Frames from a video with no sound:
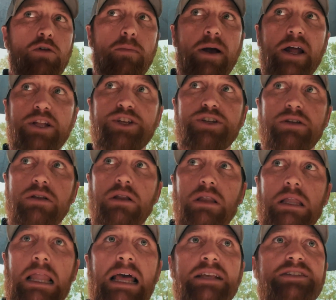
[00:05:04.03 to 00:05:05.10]
much
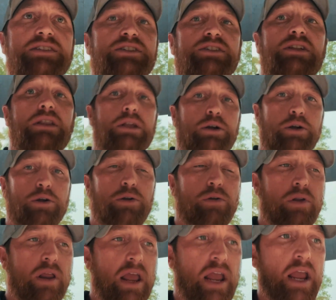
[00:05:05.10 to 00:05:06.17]
lessons to learn
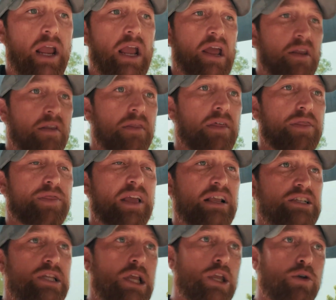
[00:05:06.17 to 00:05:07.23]
and the
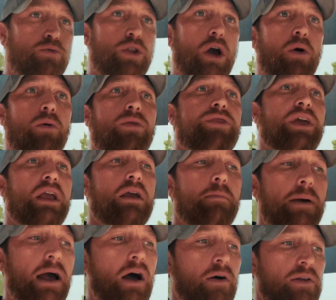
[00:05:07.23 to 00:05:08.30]
things that you don't think
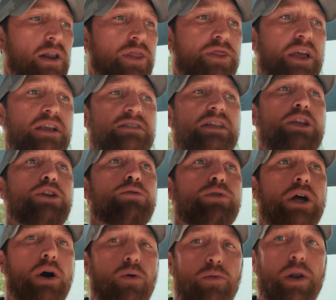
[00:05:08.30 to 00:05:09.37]
about and the things that you
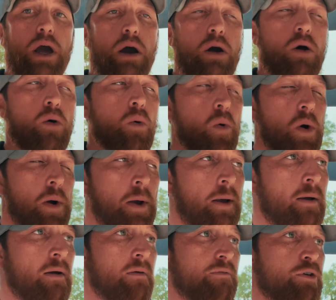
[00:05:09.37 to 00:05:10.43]
don't know.
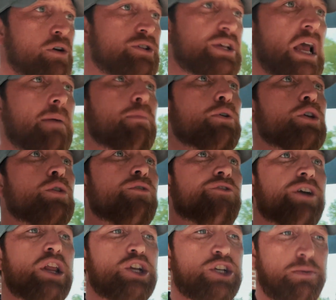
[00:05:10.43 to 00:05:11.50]
For example, you
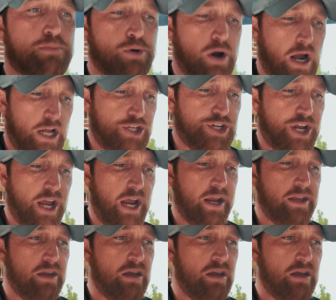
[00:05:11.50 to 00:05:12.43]
finish a project